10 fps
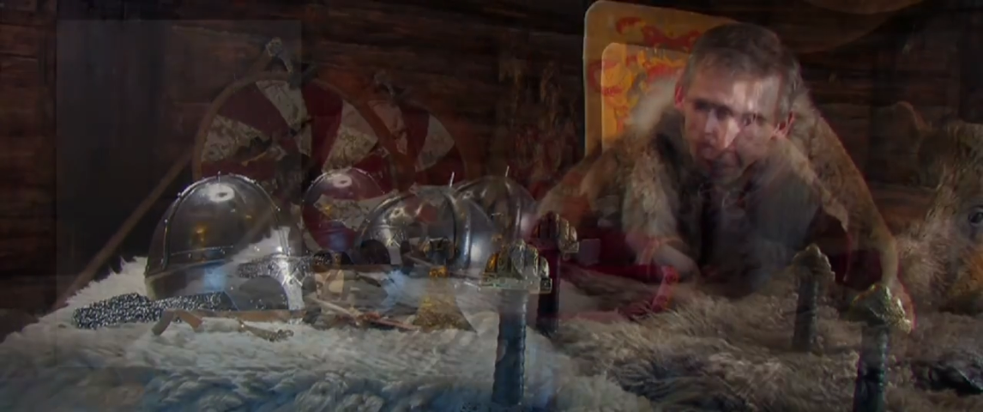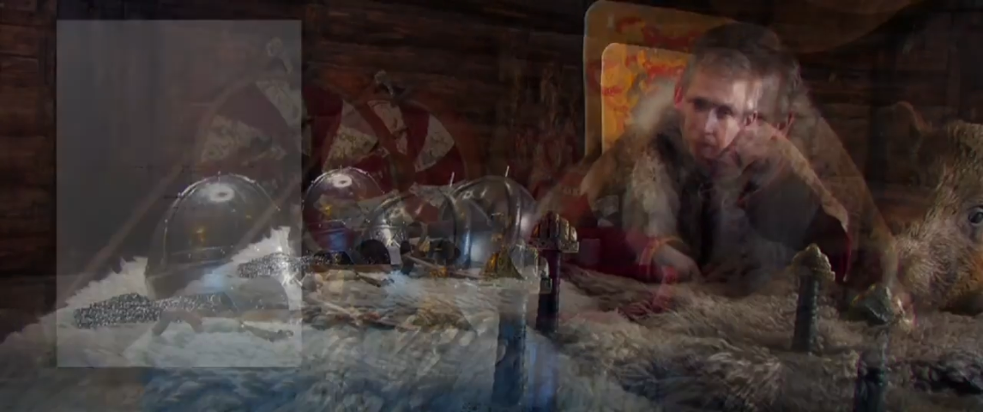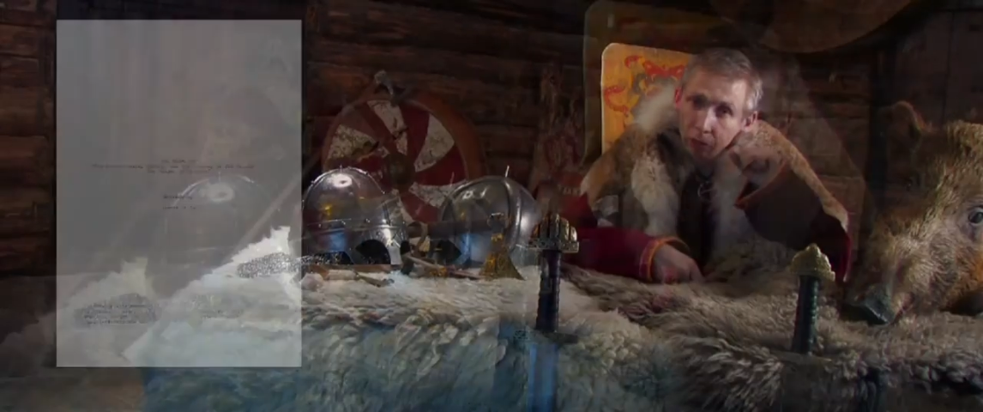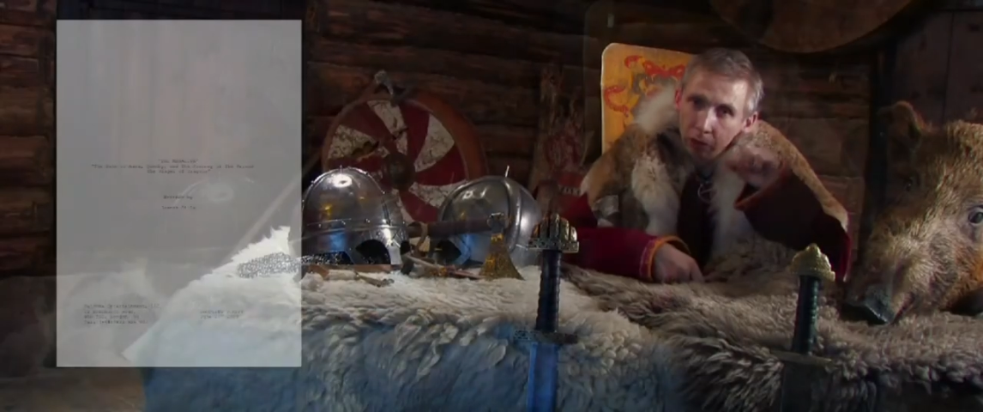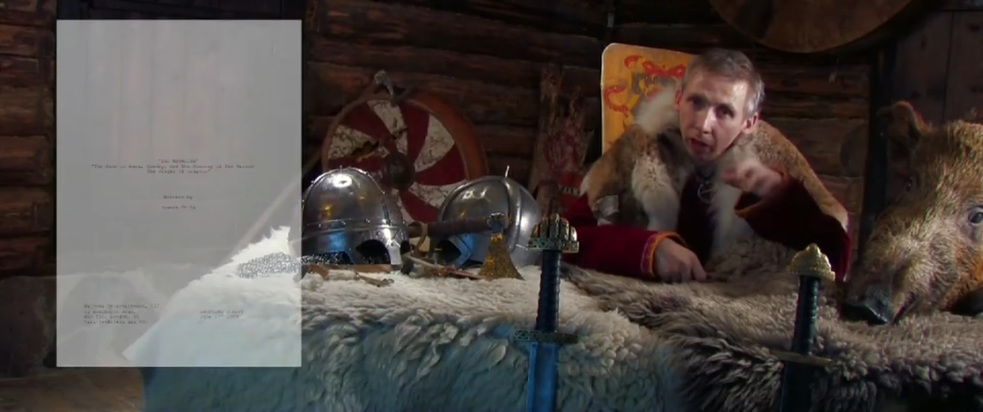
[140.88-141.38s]

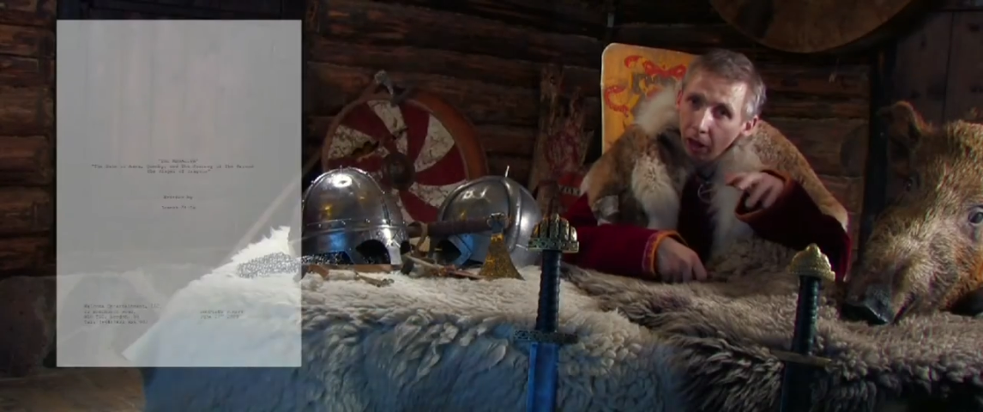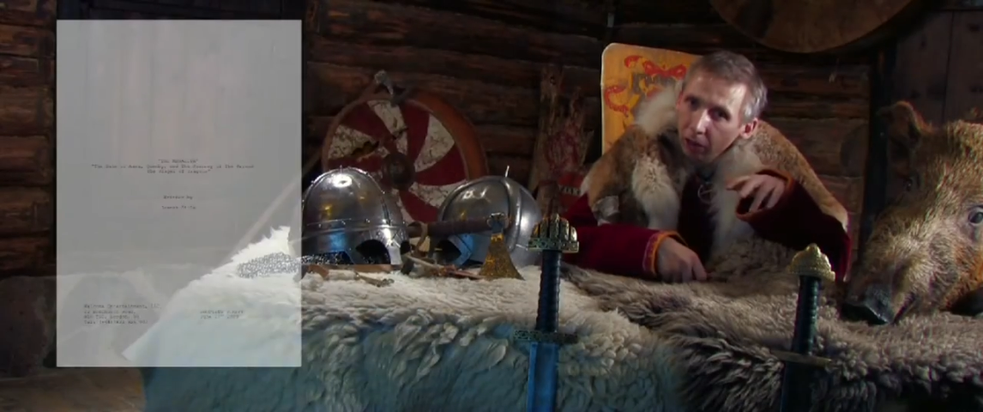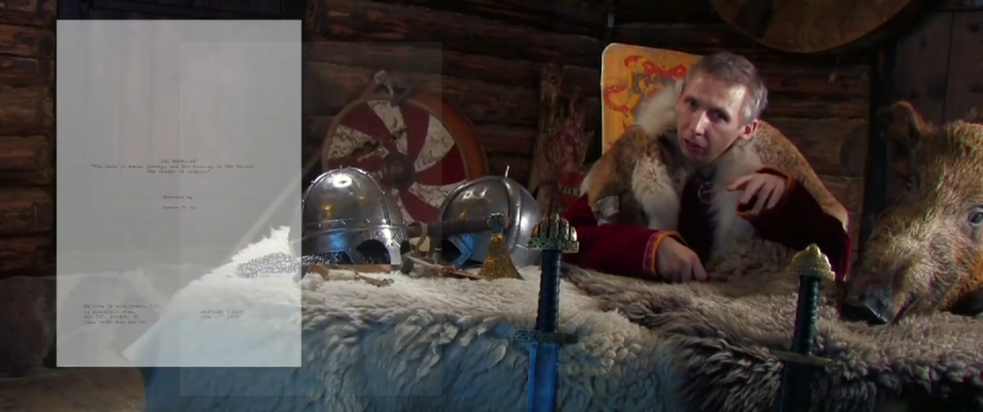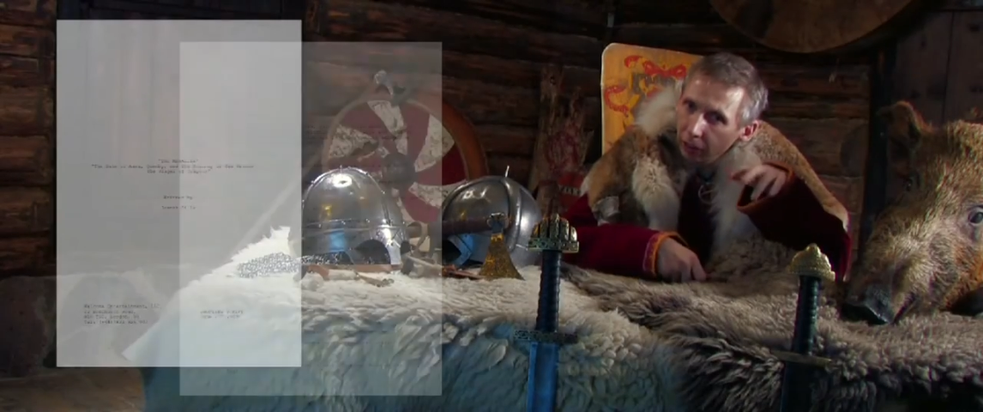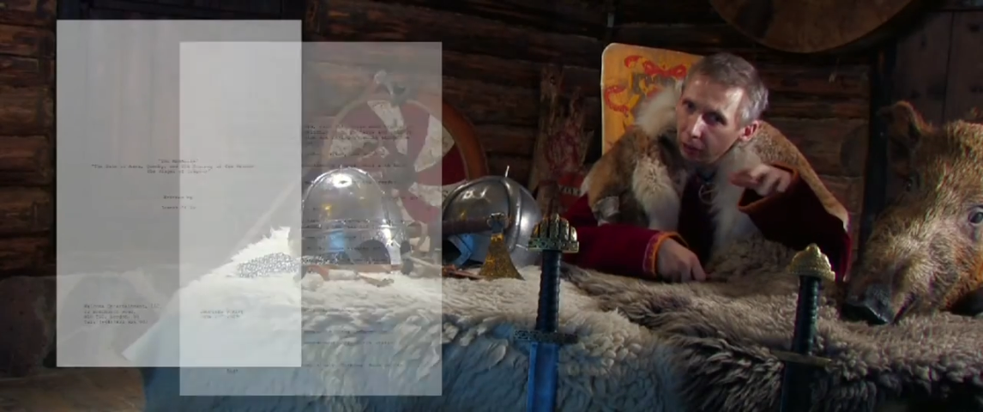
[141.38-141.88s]
So the
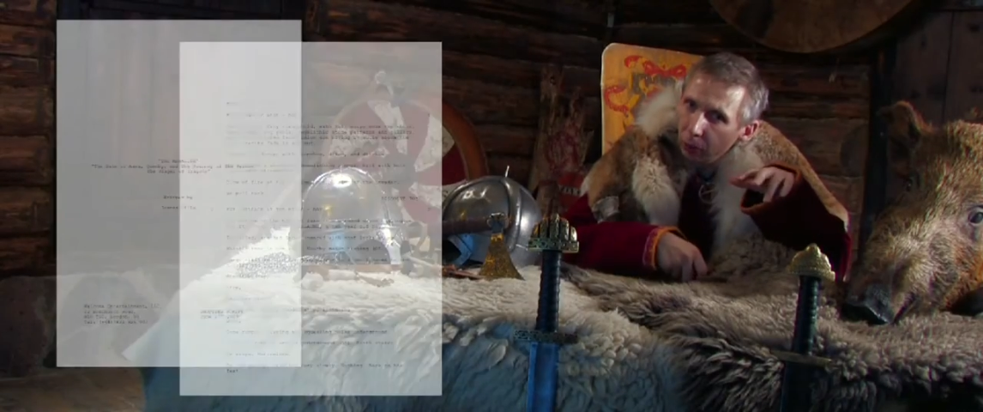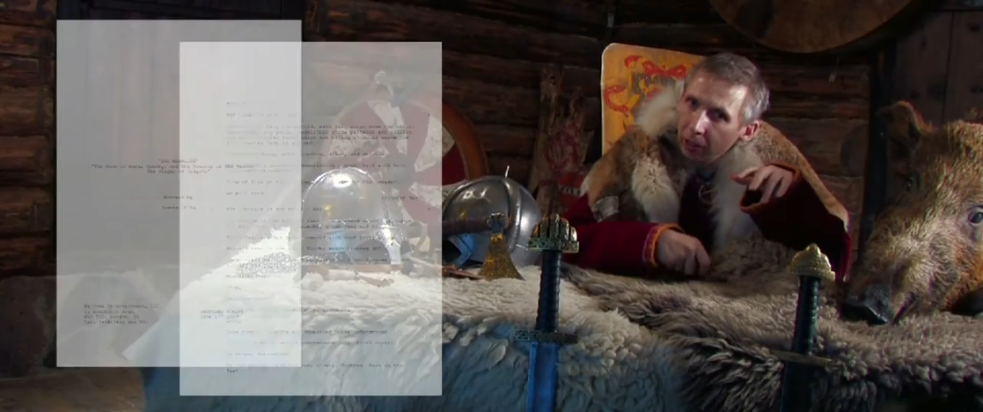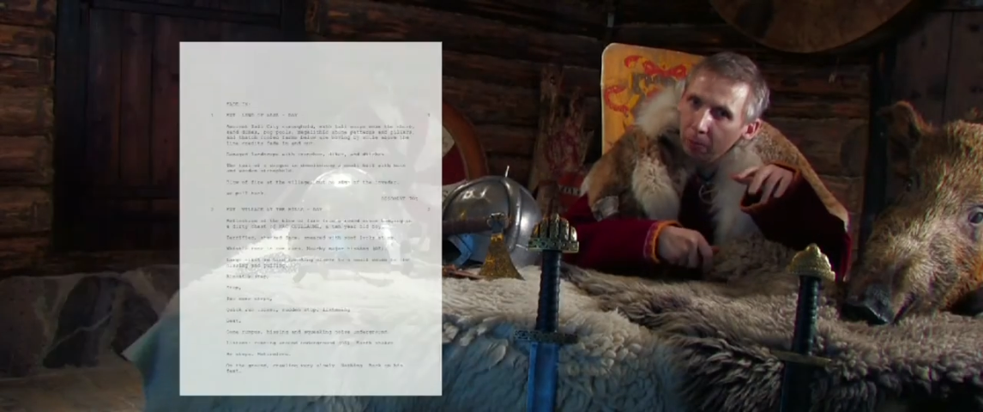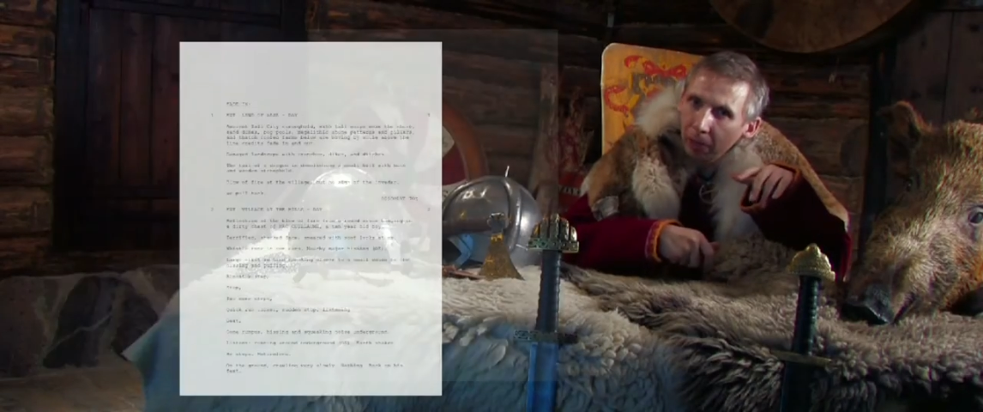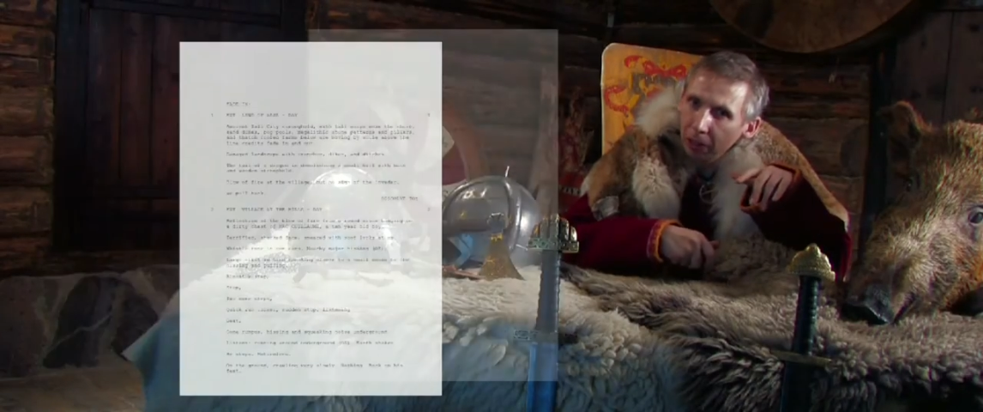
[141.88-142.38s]

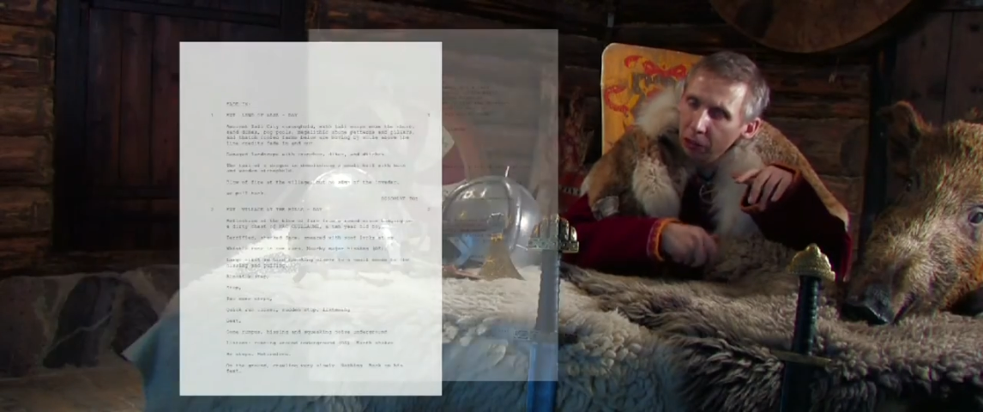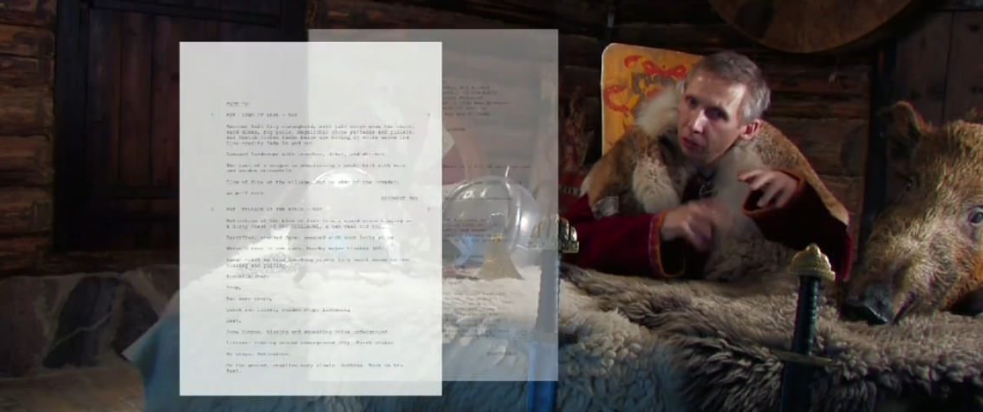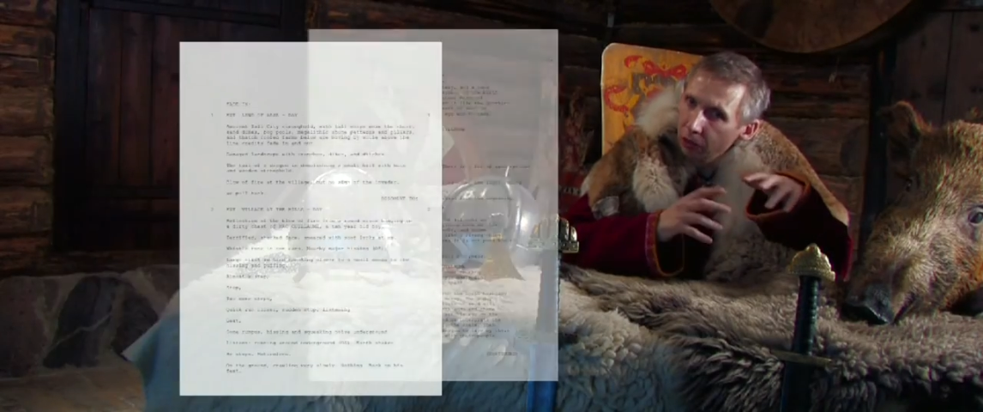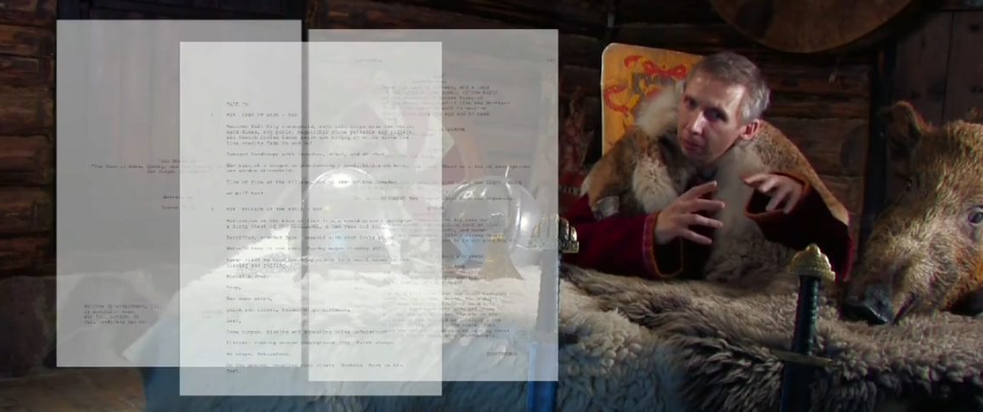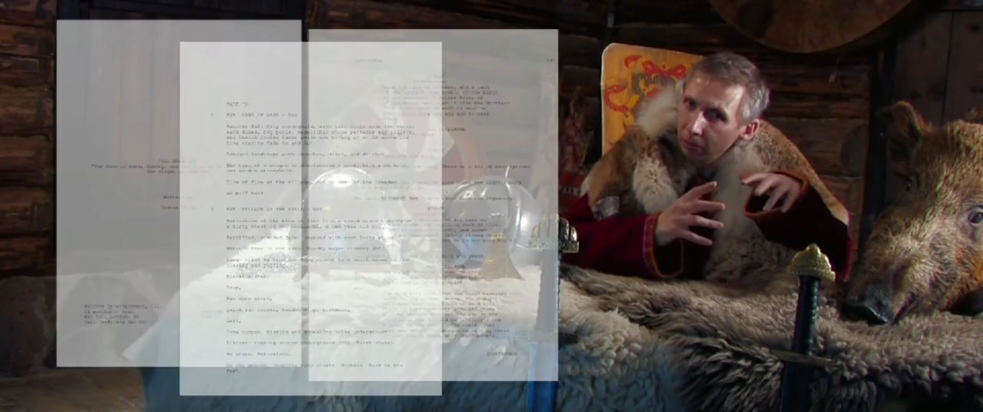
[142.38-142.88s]
120-page
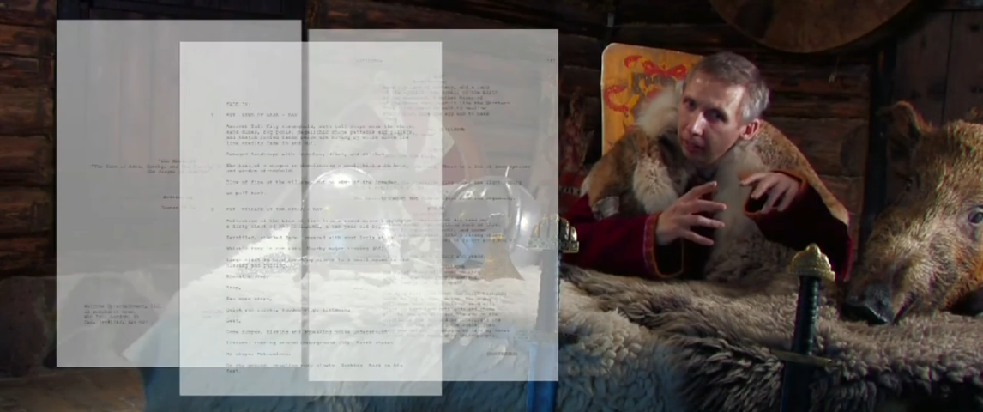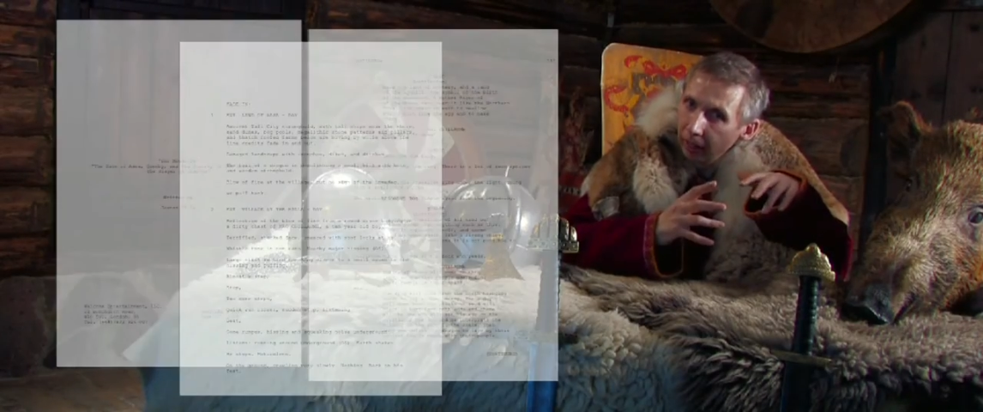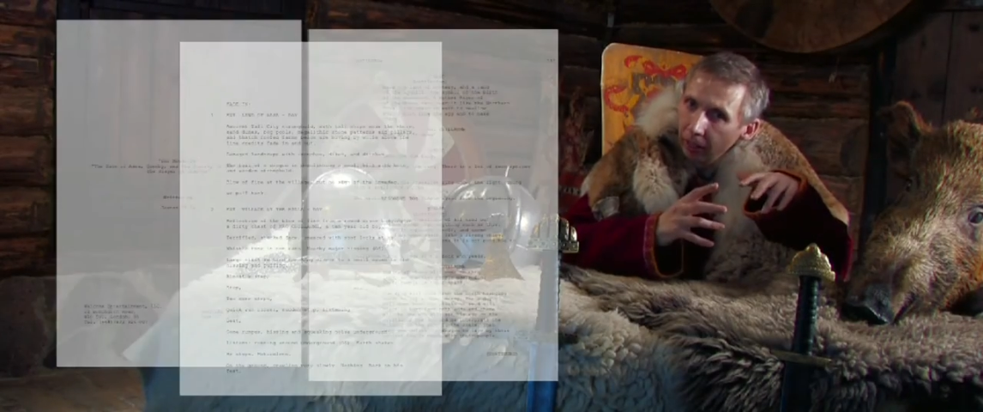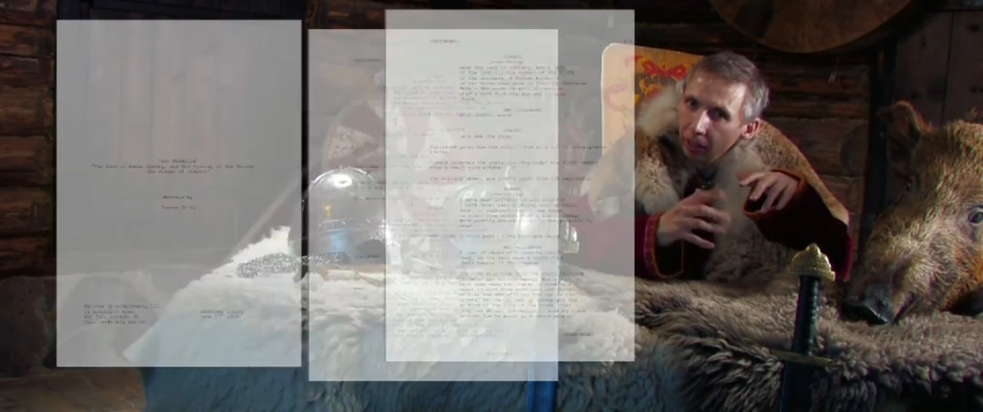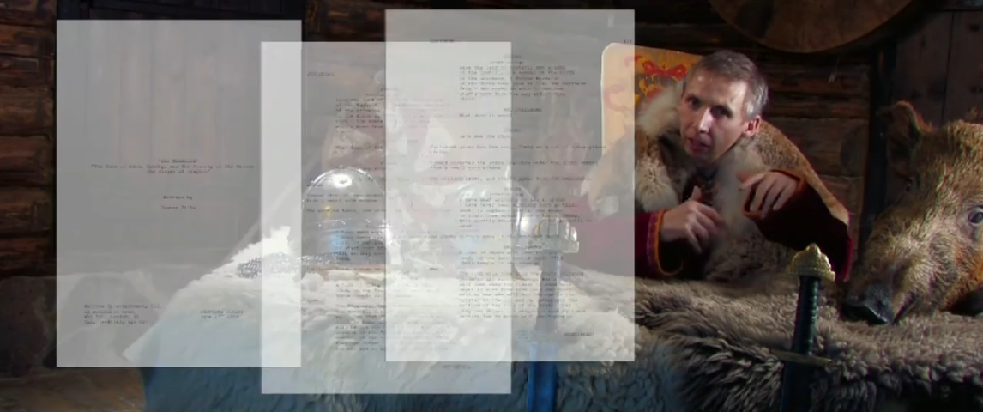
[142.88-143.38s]

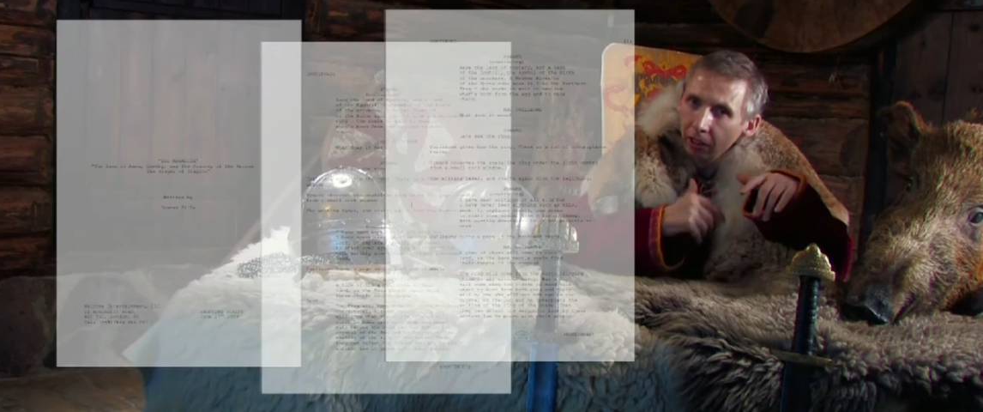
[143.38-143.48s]
screenplay